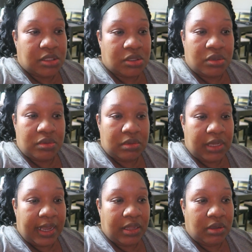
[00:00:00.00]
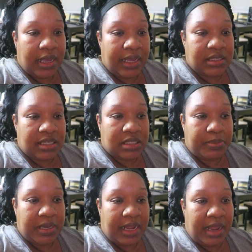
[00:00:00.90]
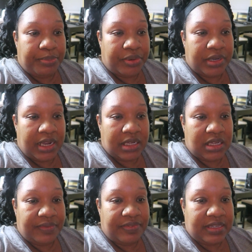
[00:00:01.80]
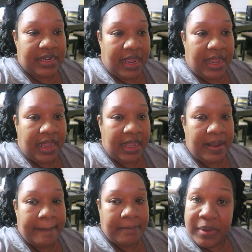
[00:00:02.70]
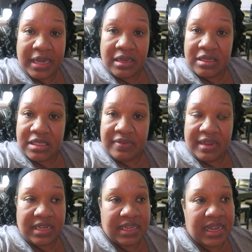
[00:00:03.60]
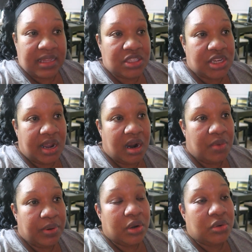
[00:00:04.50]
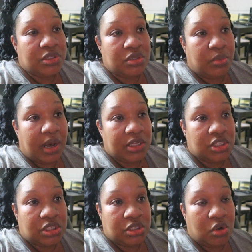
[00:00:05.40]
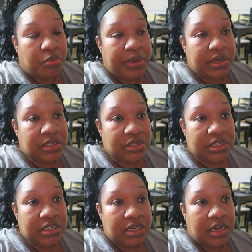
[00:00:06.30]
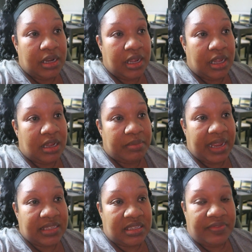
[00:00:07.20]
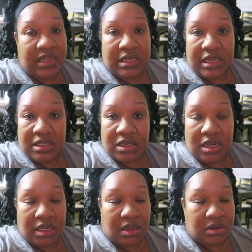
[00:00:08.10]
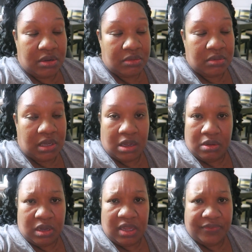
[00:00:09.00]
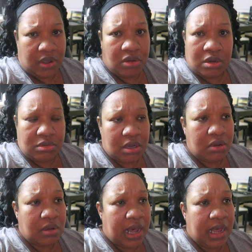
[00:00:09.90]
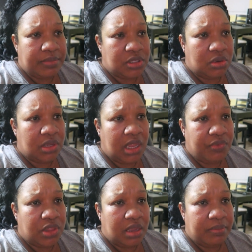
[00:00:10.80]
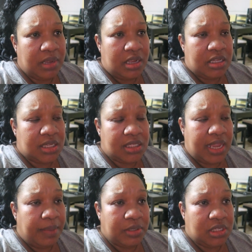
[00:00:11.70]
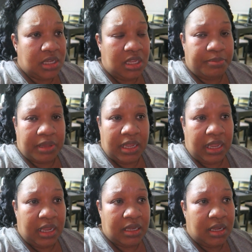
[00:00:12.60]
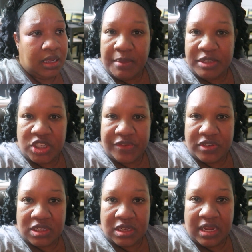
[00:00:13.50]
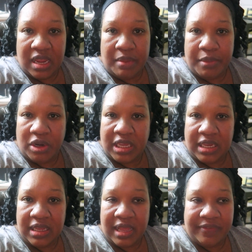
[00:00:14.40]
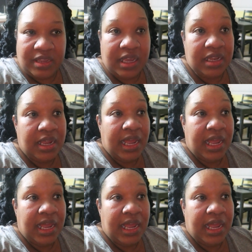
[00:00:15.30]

So yeah, you guys, it's been a productive day. waiting on Savannah to get out the shower. We're going to watch Snowpiercer. Um, it has David Diggs on it. Y'all know, uh, if y'all don't know, I'm so in love with him since Hamilton. He played Thomas Jefferson and Marquis de Lafayette.